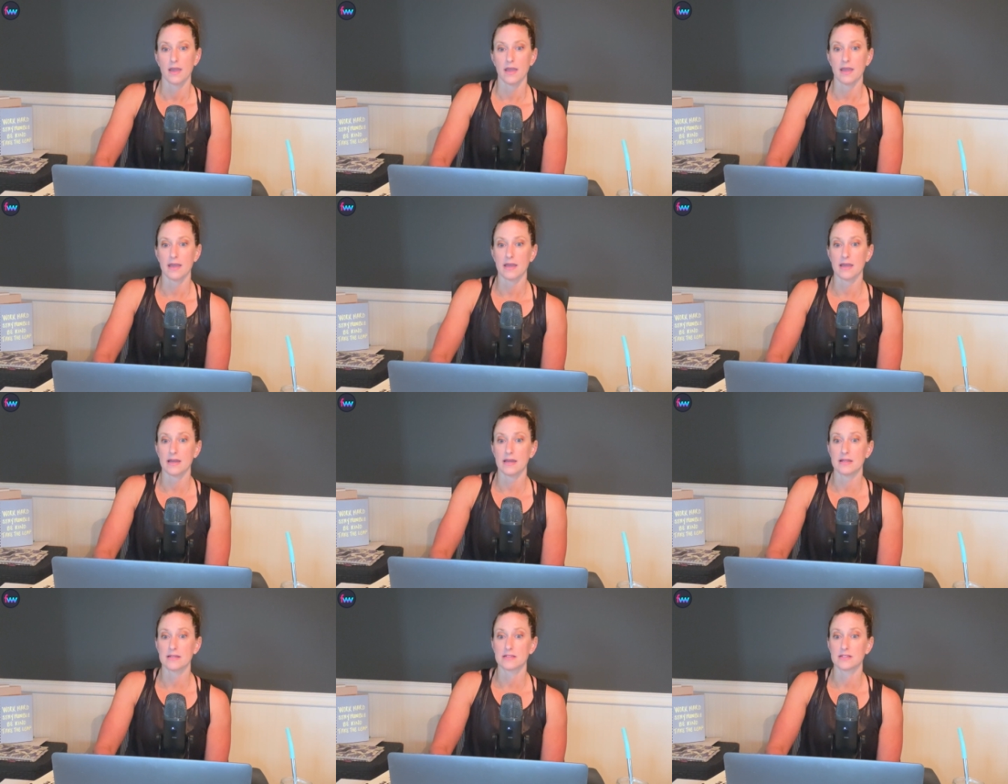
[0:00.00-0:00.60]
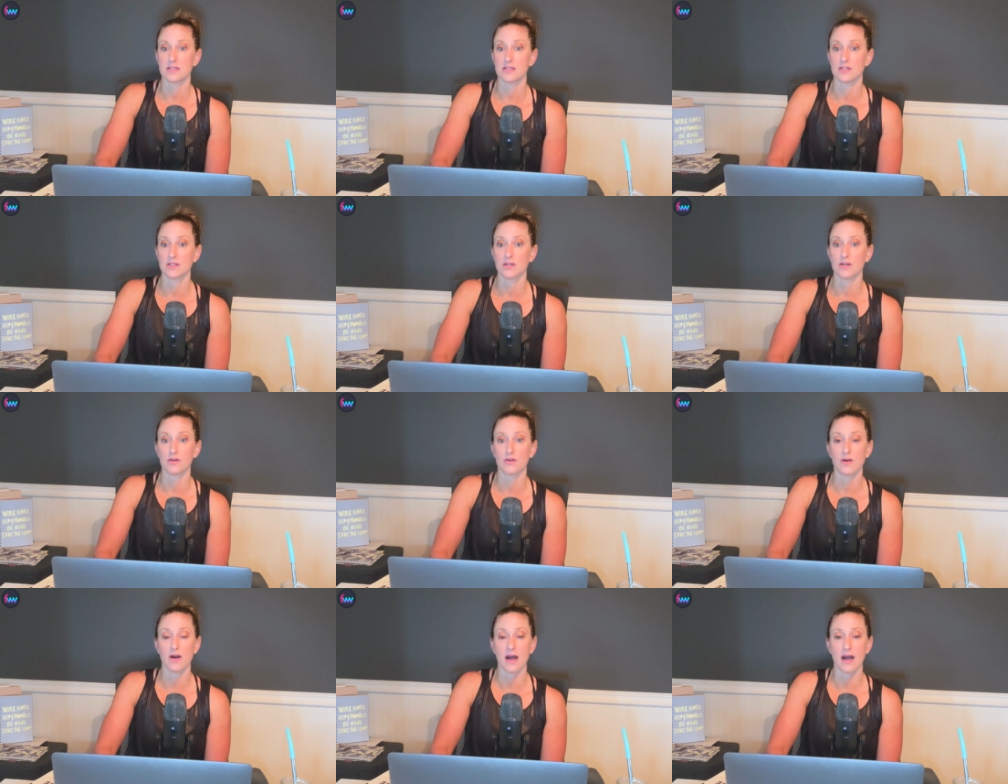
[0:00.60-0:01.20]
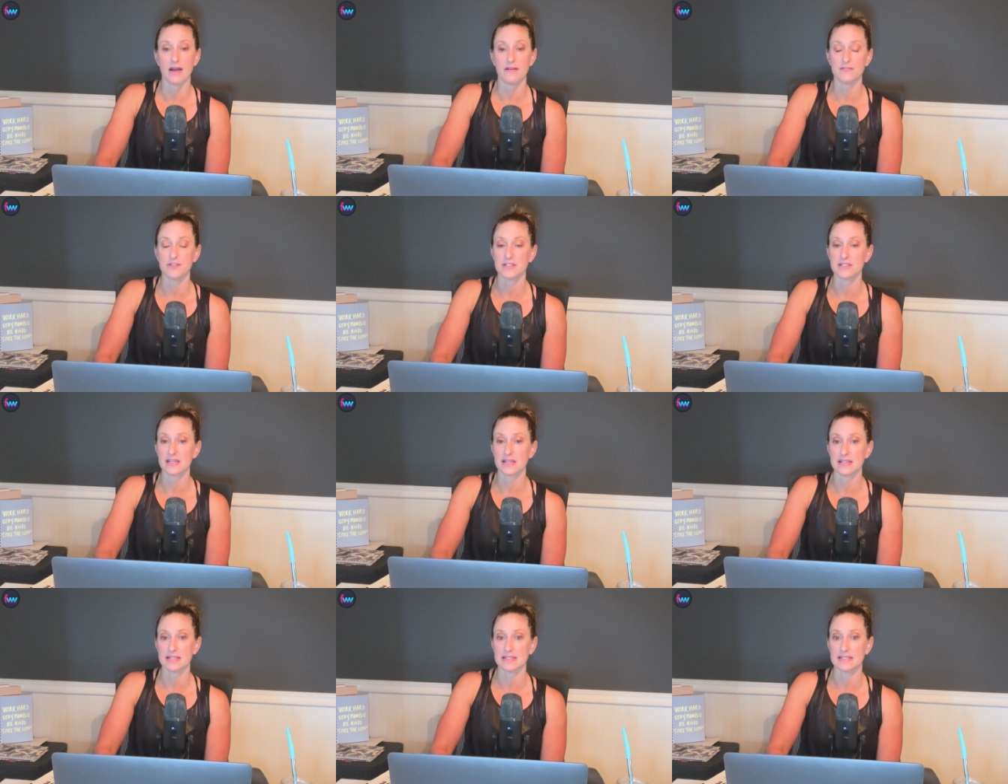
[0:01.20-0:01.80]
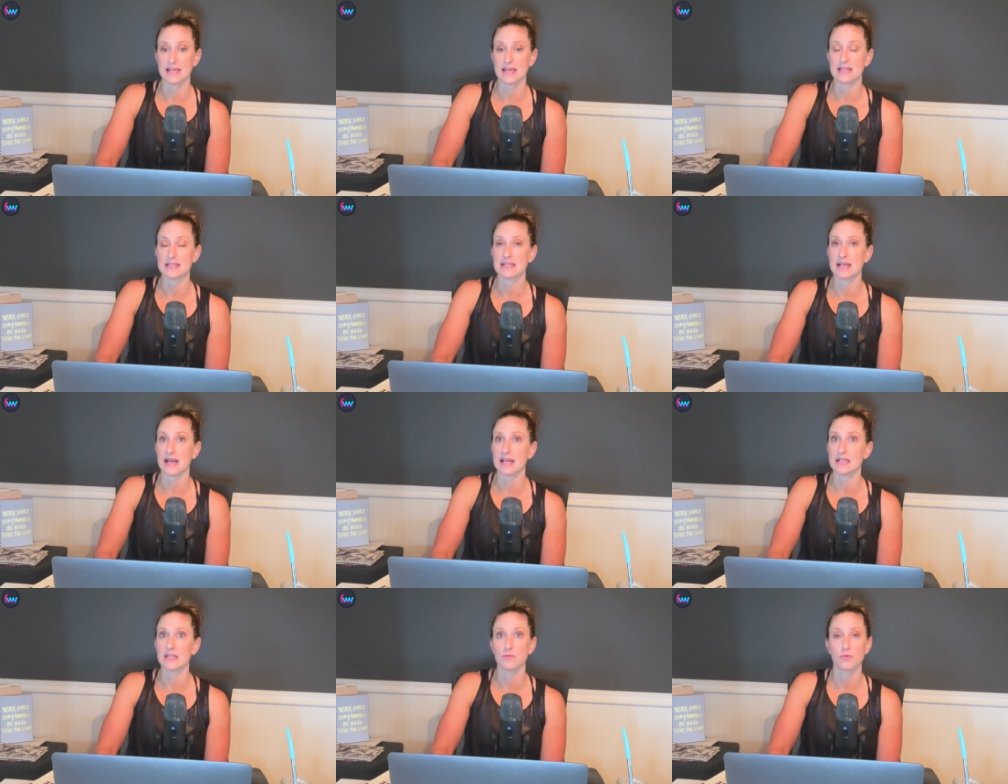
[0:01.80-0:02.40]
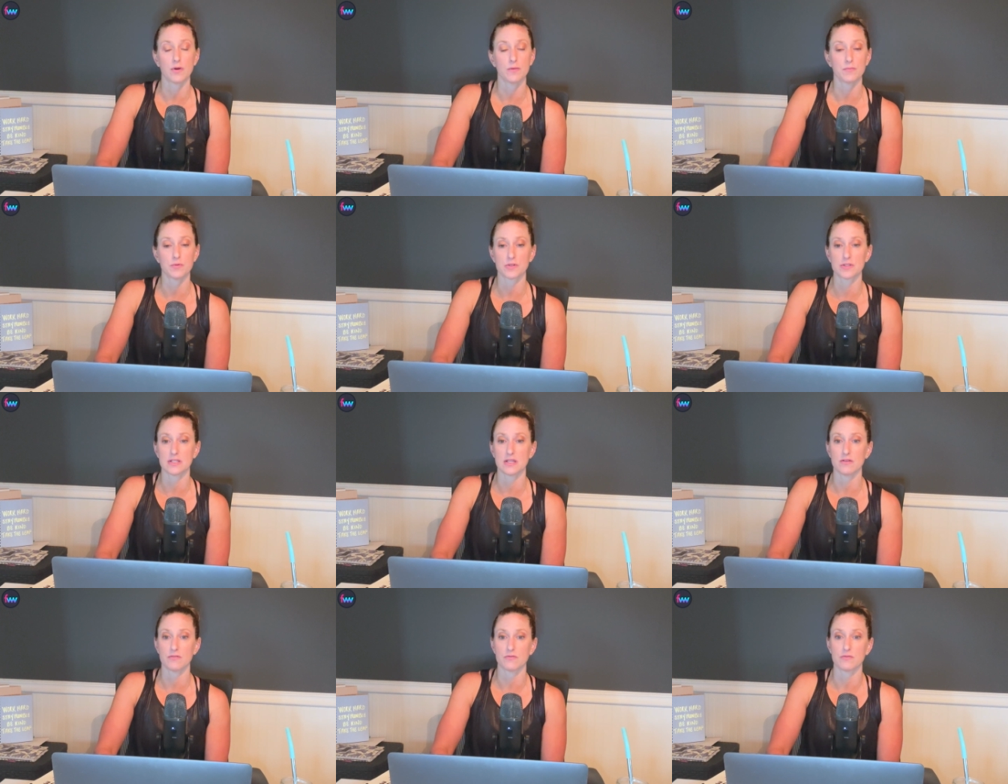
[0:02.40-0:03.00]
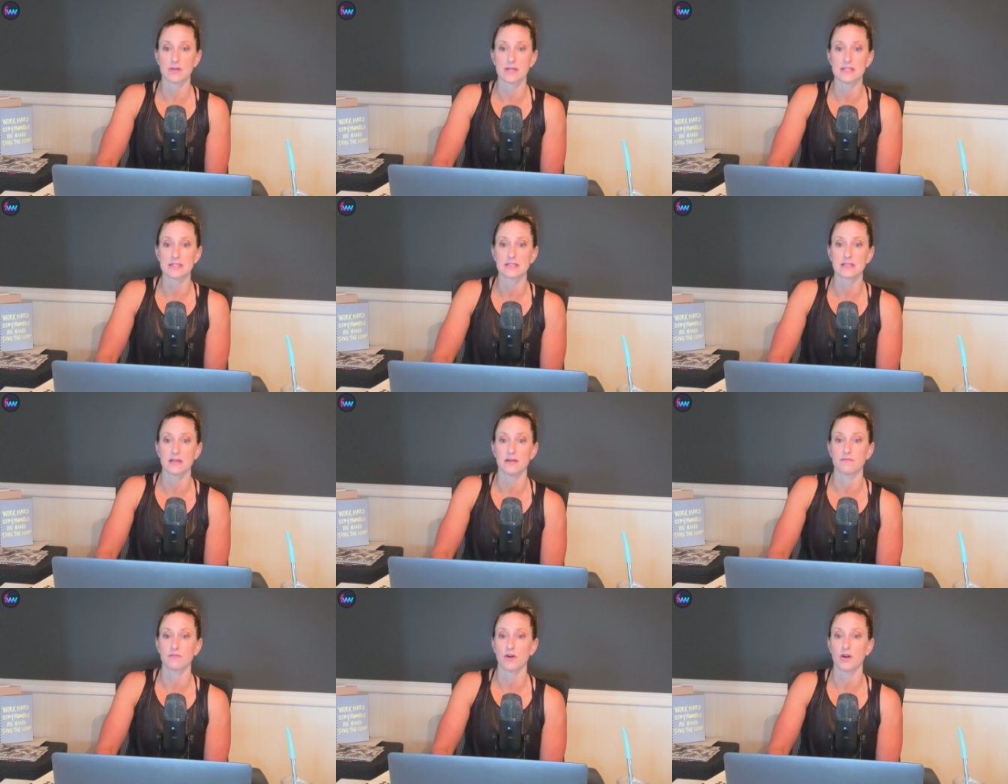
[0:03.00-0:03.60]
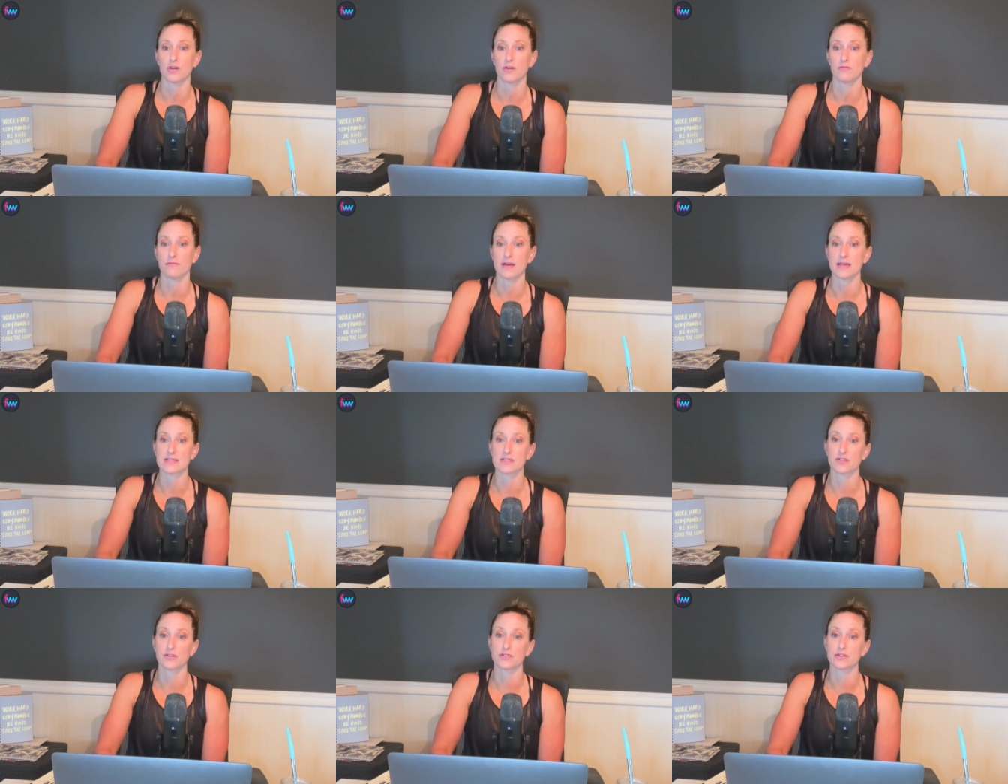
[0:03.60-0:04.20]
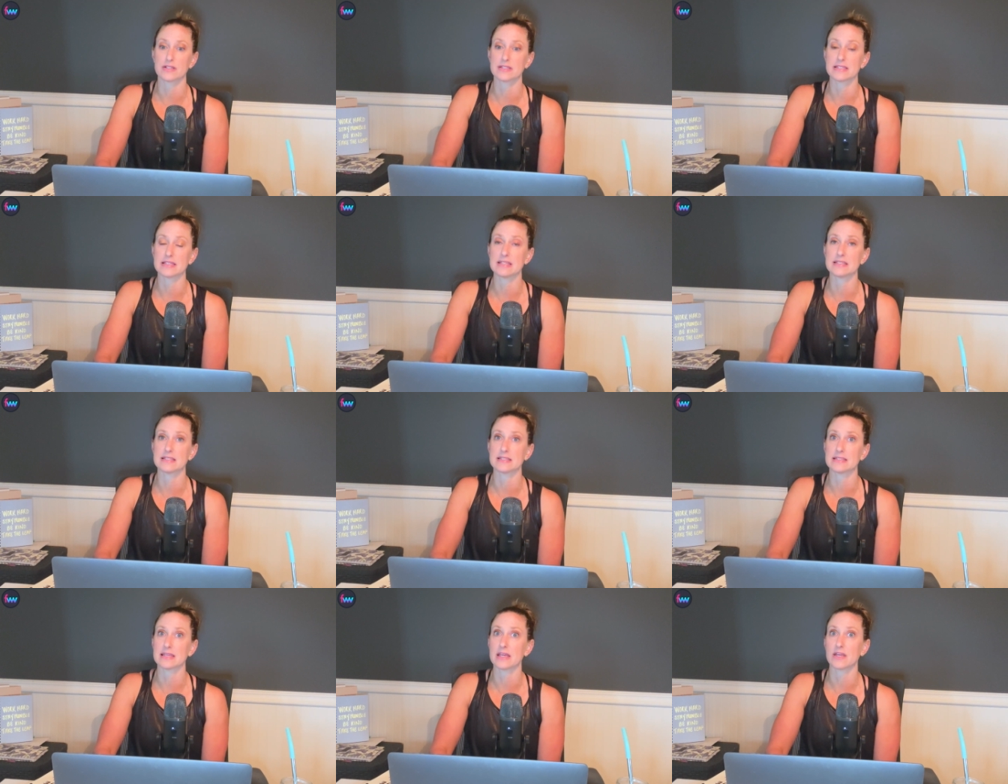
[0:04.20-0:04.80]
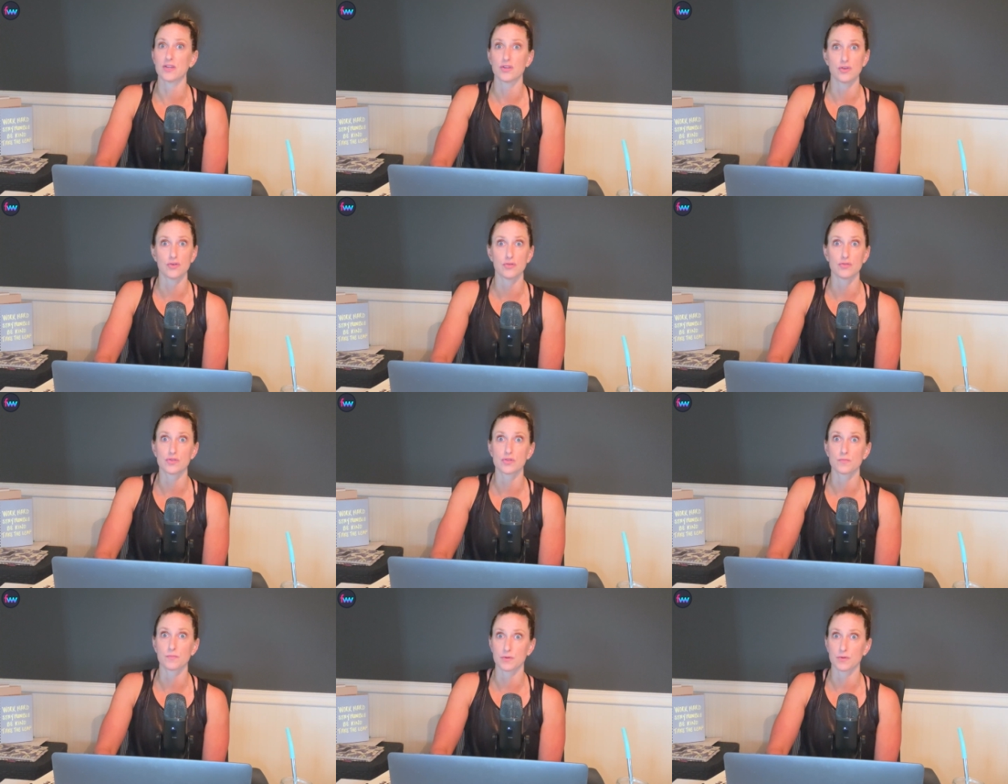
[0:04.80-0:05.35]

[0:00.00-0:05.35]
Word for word: And, you know, I've just got to say 91% risk of cardiovascular disease is a huge